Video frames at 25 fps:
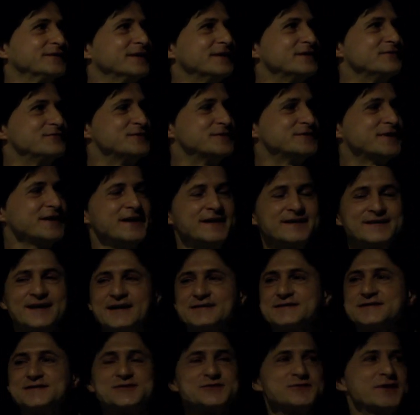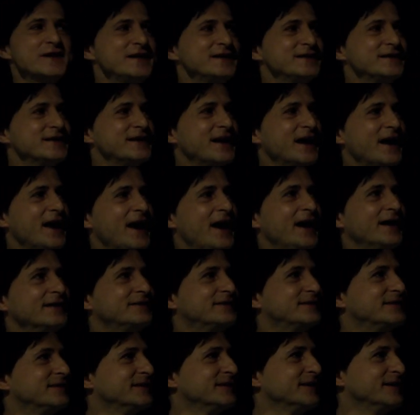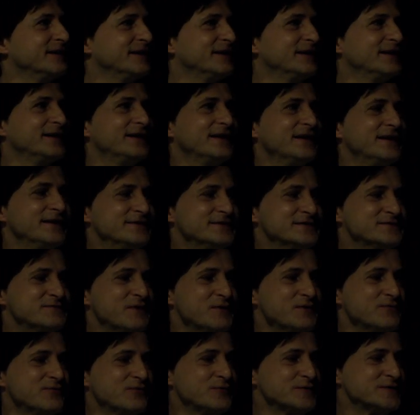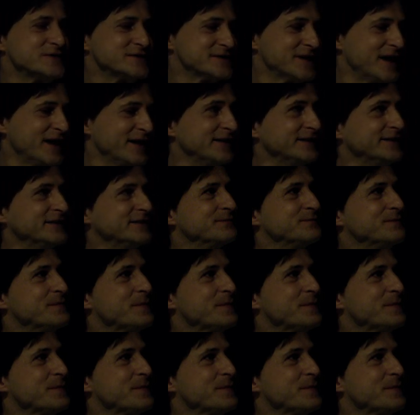And if you take that string that I had in this very first slide,